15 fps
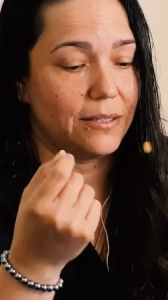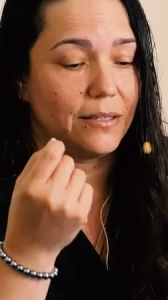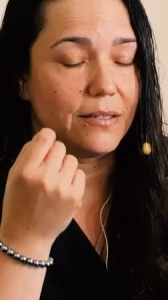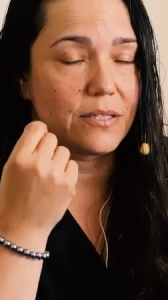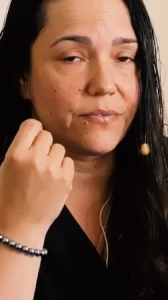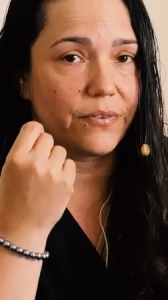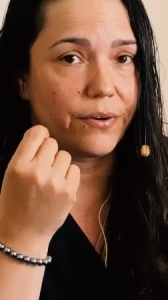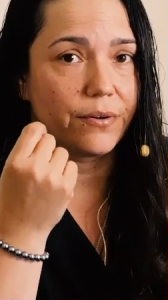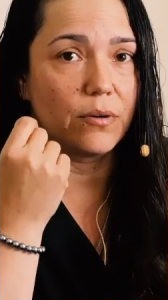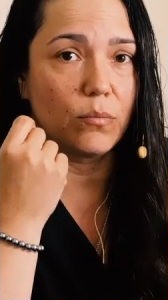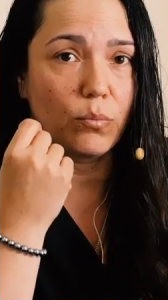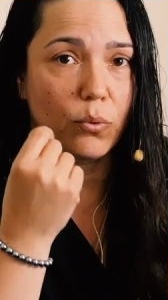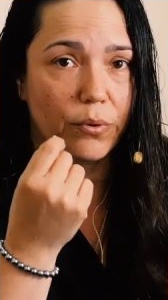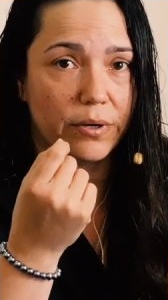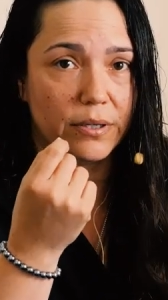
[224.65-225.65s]
it's very
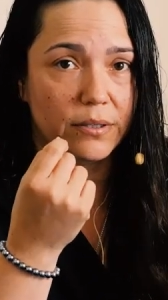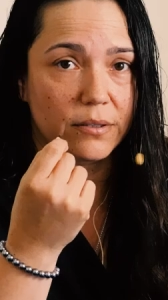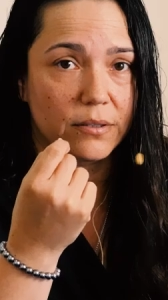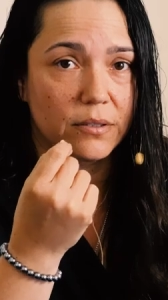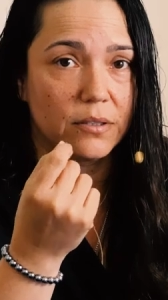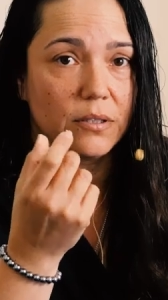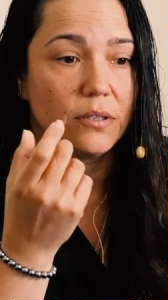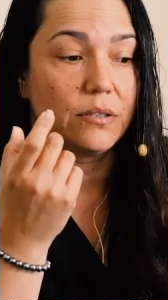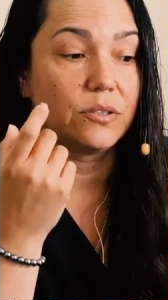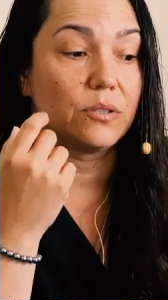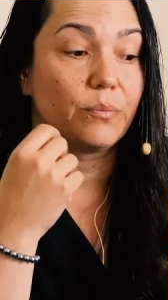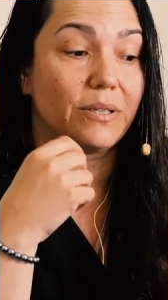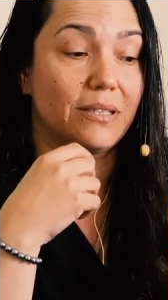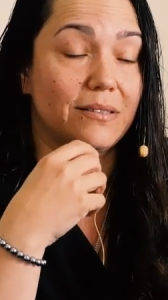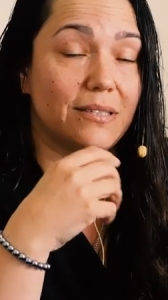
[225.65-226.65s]
important to
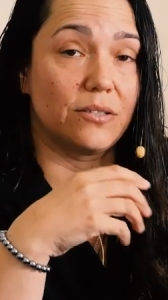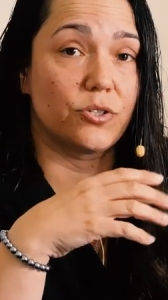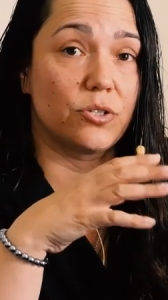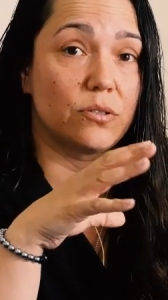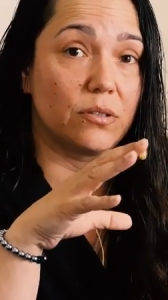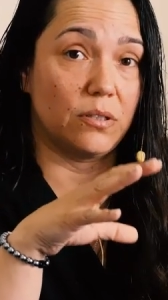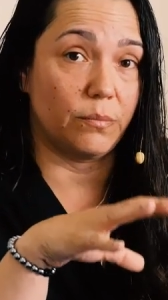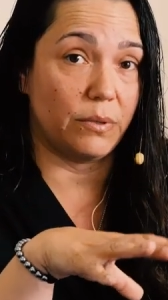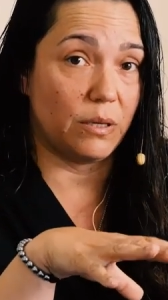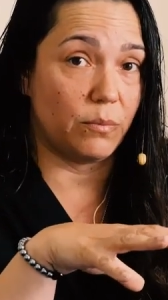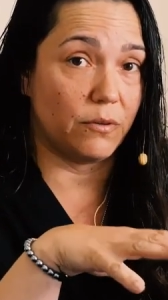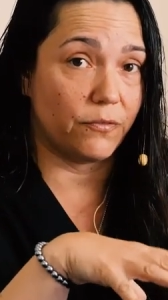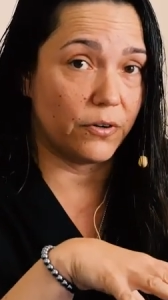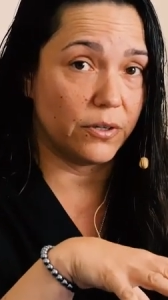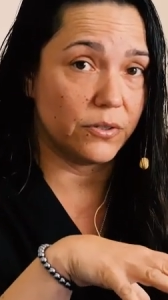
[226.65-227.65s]
pay attention to the baby
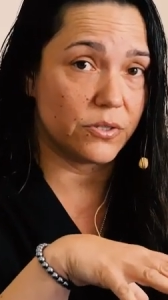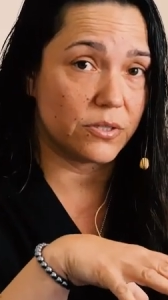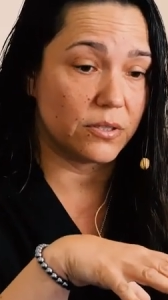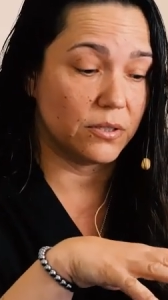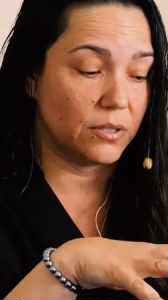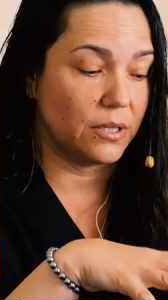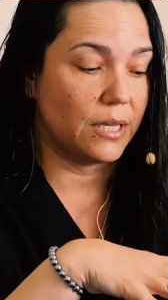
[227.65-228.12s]
first,